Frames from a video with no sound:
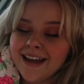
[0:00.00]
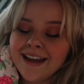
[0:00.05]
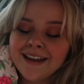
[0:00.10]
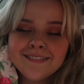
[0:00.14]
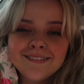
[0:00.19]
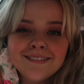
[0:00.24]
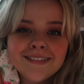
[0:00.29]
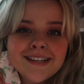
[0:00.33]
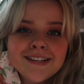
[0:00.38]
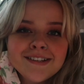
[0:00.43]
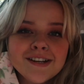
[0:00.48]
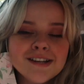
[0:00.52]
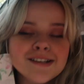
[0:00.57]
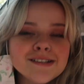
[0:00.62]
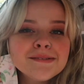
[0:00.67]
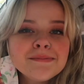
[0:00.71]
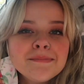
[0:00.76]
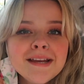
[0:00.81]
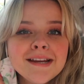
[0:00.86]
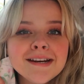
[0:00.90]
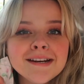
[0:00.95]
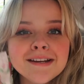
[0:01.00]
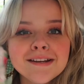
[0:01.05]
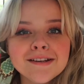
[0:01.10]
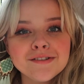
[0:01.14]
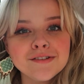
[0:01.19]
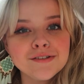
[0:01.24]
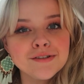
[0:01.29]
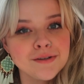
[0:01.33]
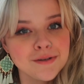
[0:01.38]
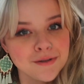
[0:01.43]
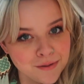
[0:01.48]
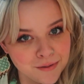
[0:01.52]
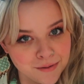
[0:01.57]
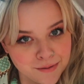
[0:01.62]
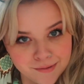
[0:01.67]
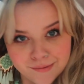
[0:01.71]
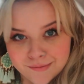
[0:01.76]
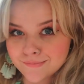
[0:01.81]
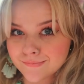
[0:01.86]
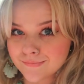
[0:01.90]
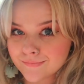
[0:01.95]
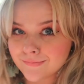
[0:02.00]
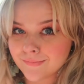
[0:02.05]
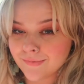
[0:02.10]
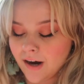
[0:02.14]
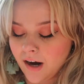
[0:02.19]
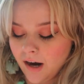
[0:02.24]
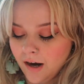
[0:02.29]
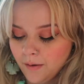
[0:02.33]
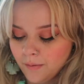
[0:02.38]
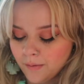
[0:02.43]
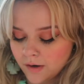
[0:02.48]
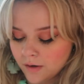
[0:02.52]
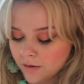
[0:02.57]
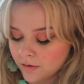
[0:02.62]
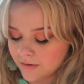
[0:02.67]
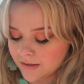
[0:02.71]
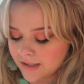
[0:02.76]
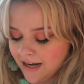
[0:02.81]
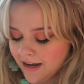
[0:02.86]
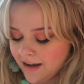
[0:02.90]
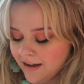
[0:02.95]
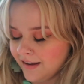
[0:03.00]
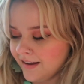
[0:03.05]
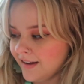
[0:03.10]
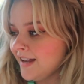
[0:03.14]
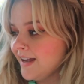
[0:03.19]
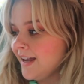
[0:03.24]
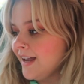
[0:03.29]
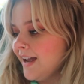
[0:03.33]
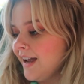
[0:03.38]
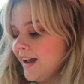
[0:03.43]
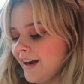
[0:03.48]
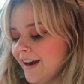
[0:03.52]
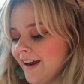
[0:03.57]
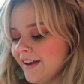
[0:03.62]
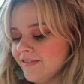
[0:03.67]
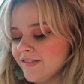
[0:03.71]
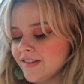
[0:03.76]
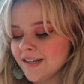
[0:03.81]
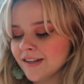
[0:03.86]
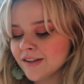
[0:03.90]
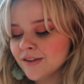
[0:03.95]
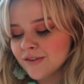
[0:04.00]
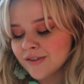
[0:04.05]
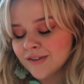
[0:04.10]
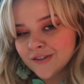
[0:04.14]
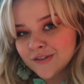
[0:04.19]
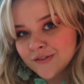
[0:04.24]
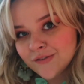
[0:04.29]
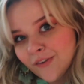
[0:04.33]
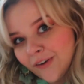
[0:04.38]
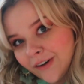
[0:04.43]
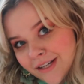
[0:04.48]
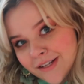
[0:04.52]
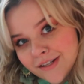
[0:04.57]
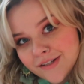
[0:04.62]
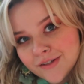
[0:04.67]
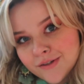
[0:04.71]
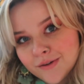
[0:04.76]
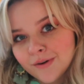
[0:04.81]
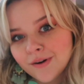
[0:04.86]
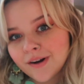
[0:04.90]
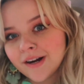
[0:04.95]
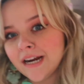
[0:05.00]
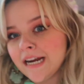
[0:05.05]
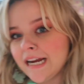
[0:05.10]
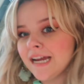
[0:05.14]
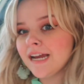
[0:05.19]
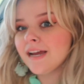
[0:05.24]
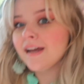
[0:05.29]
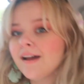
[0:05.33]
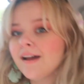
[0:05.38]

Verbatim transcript: Okay, we just made it to our hotel. And I have to tell you this funny story